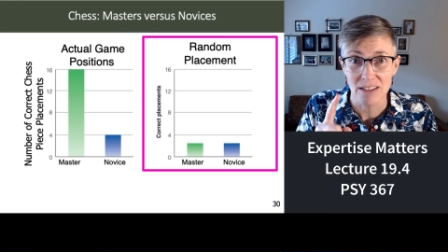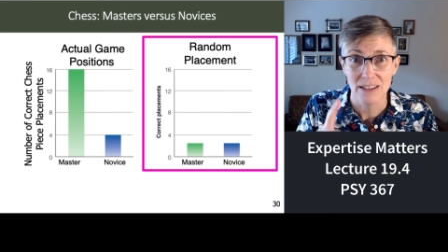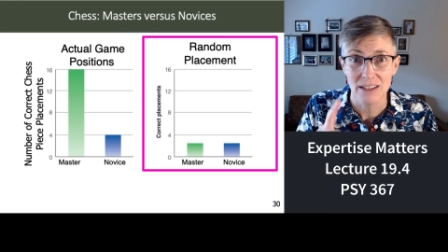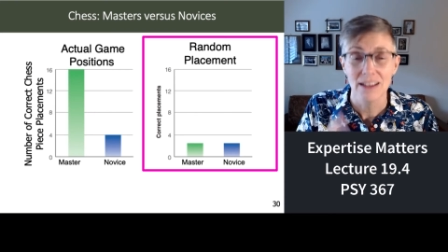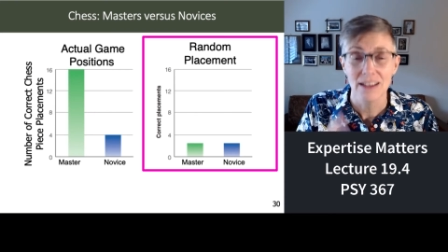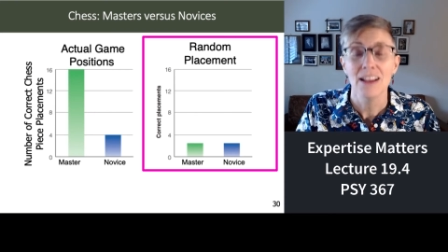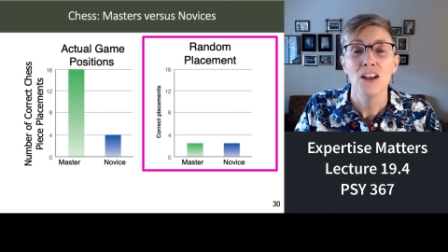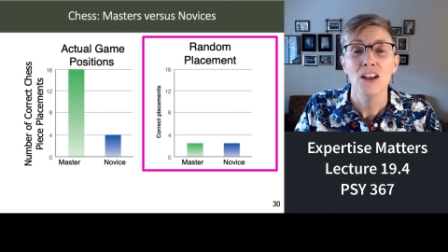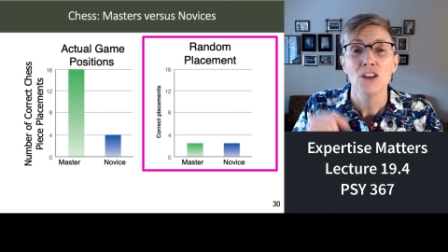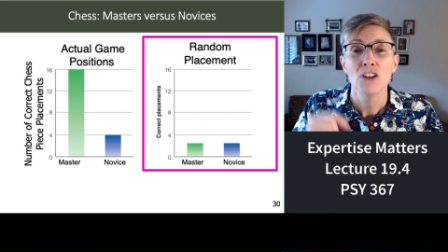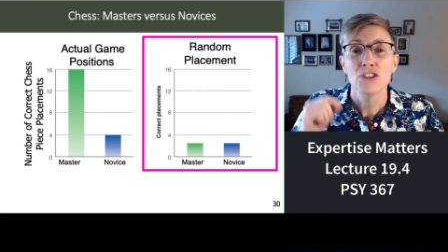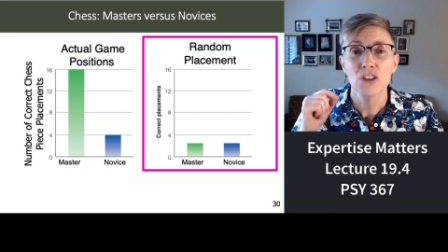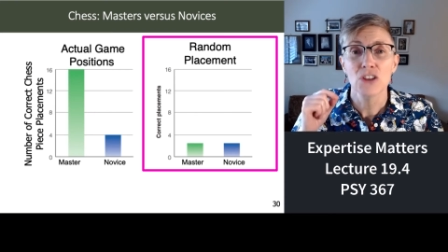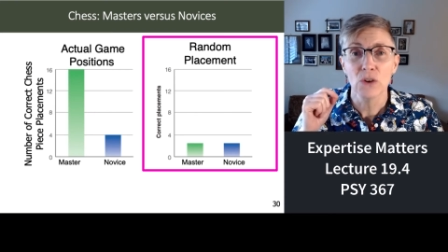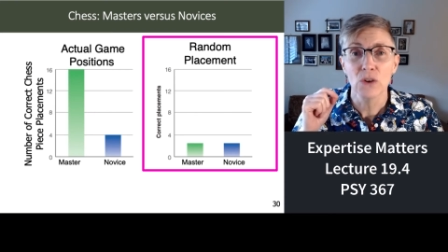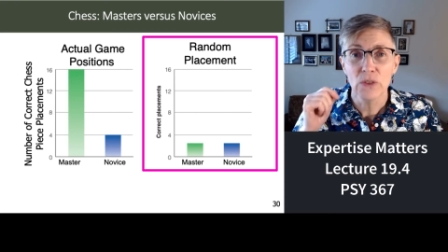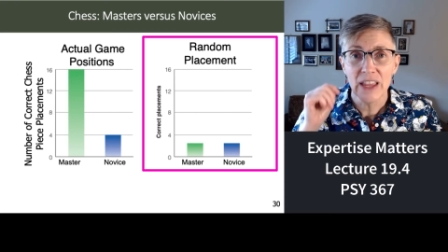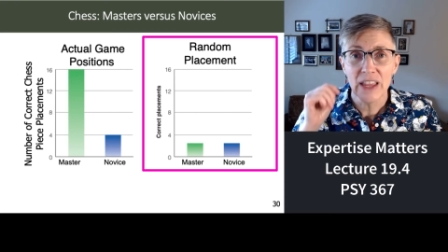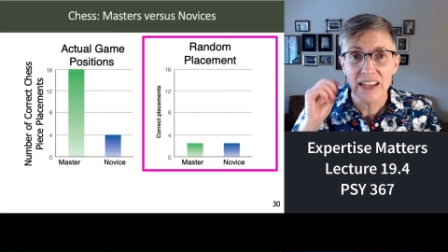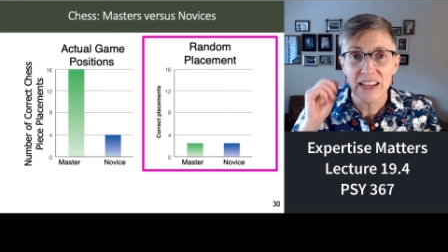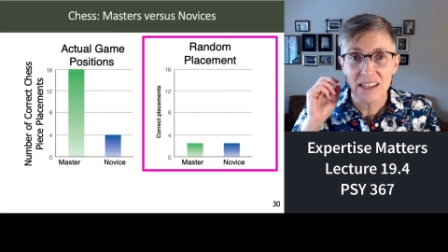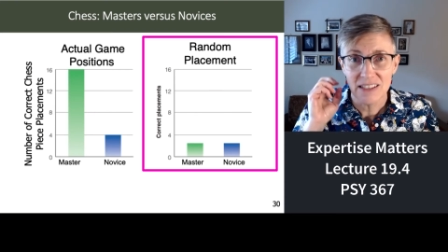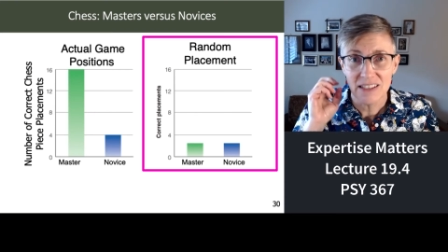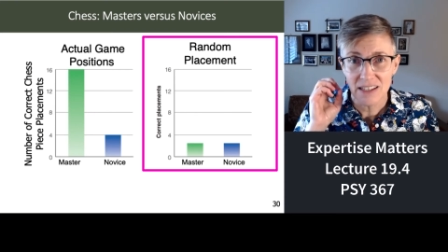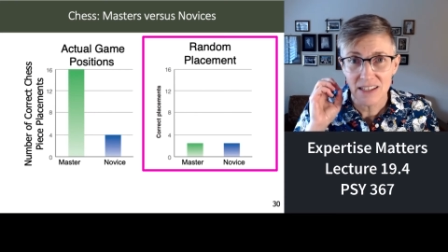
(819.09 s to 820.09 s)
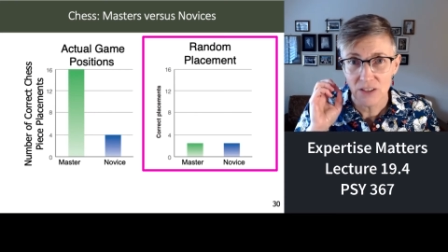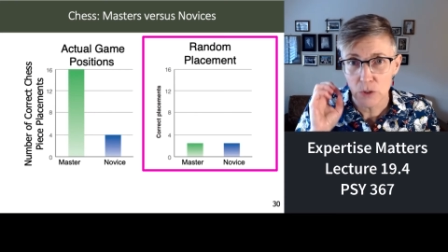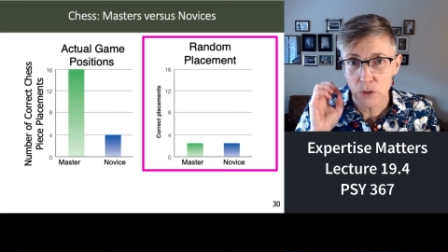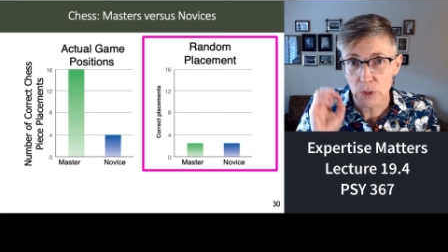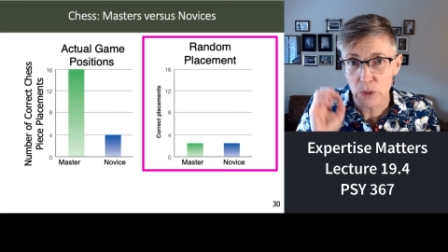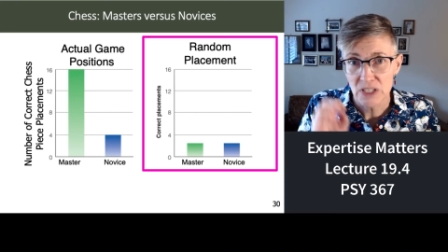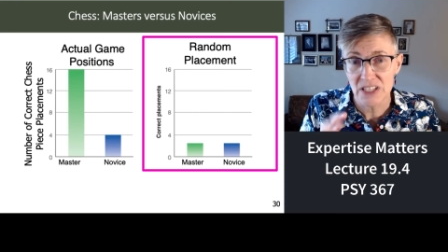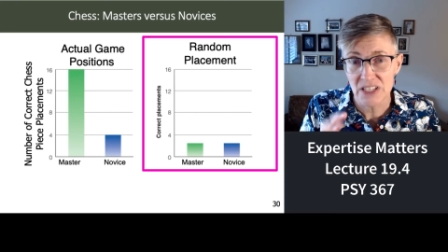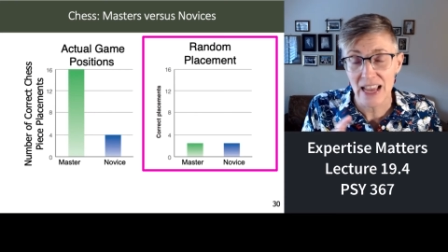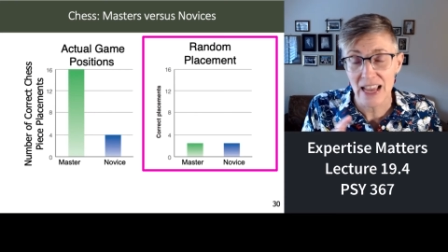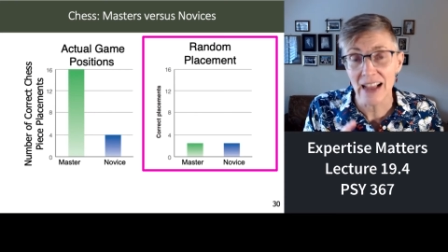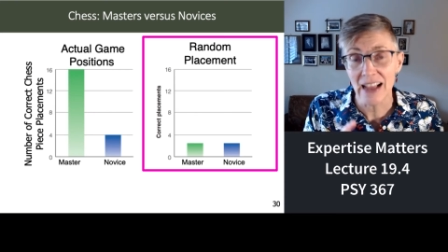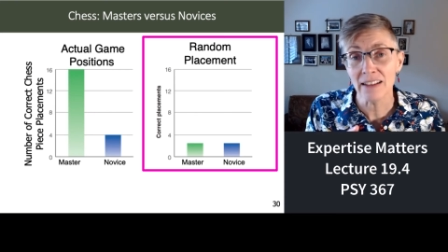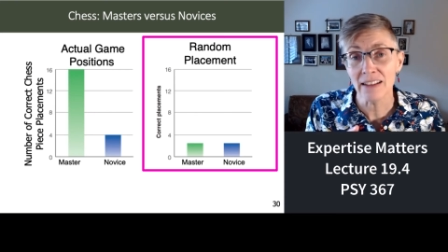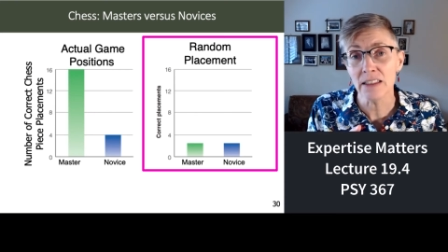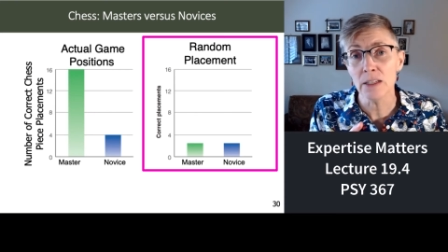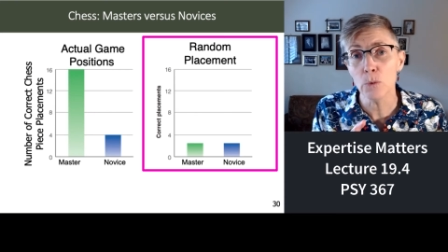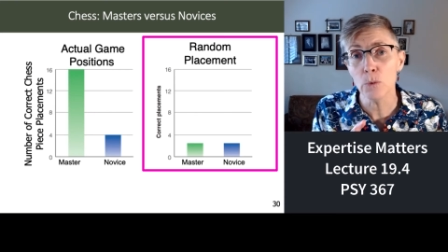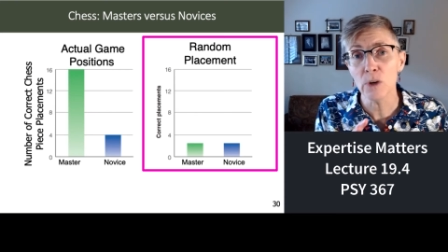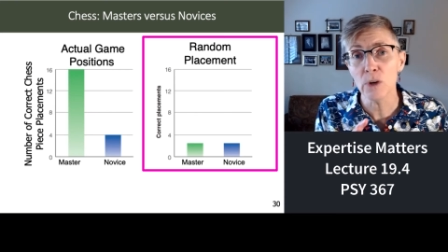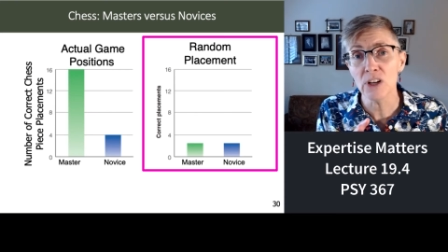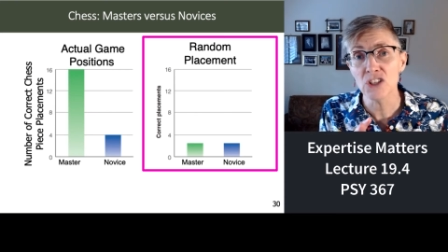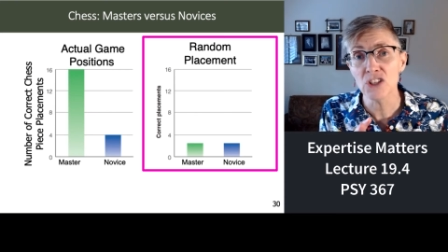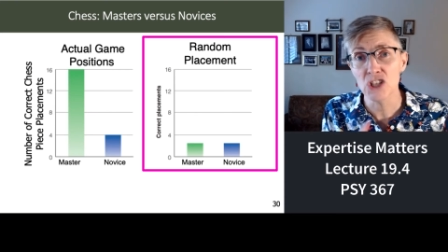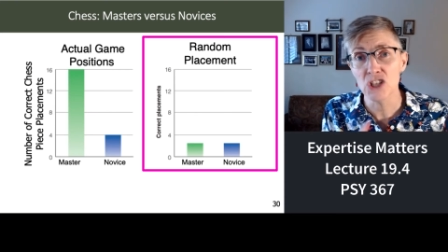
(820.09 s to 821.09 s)
So they can tell you exactly where
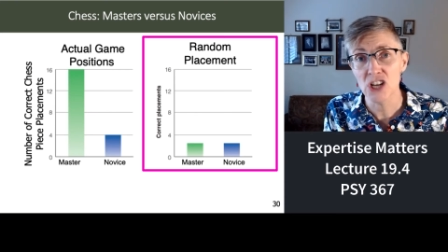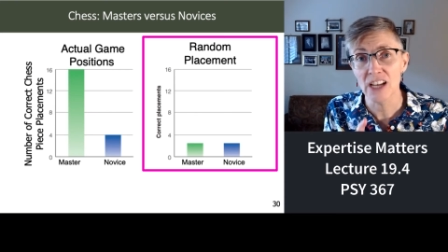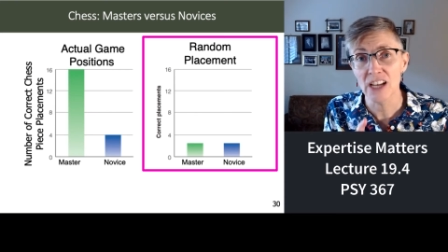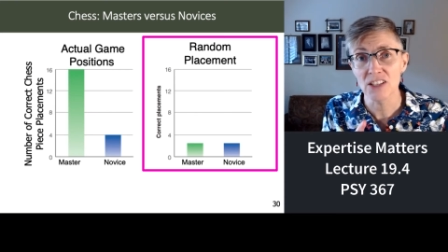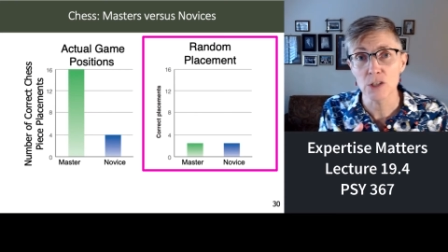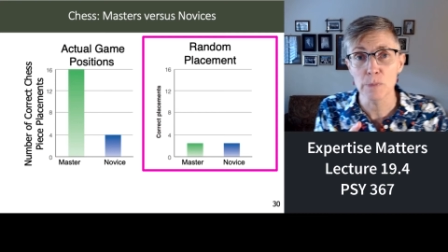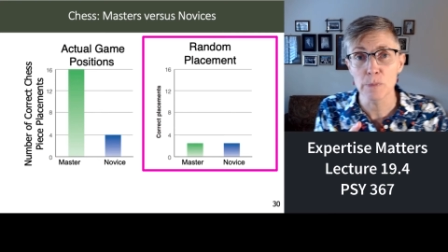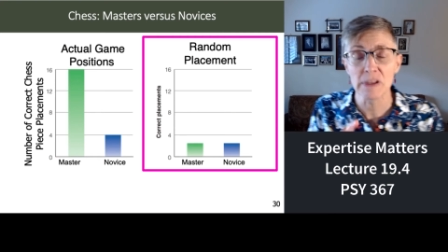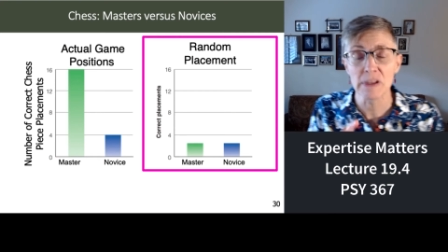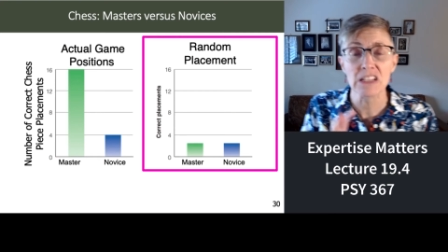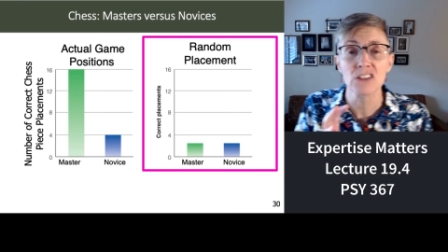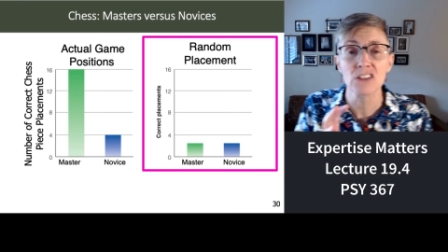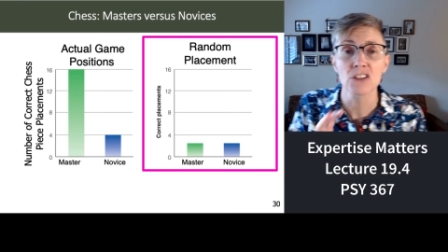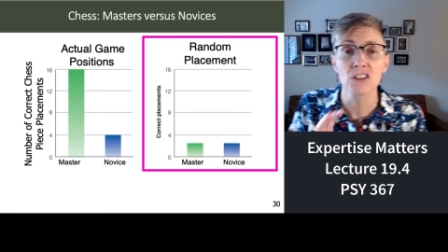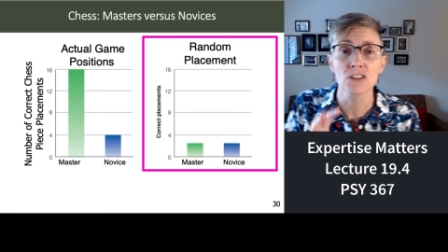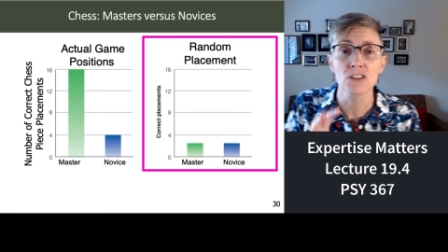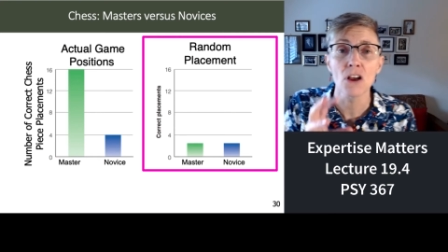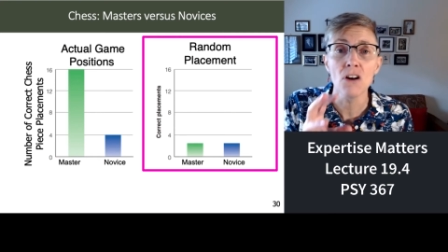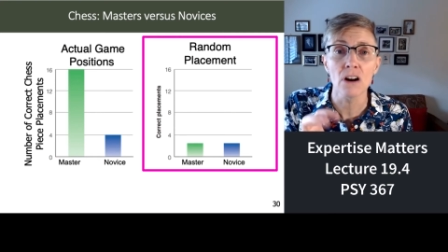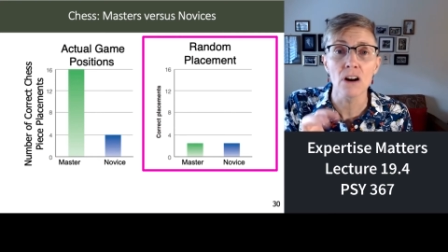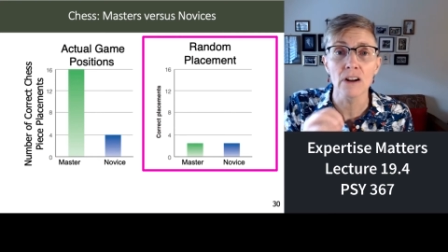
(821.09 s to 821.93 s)
chess pieces are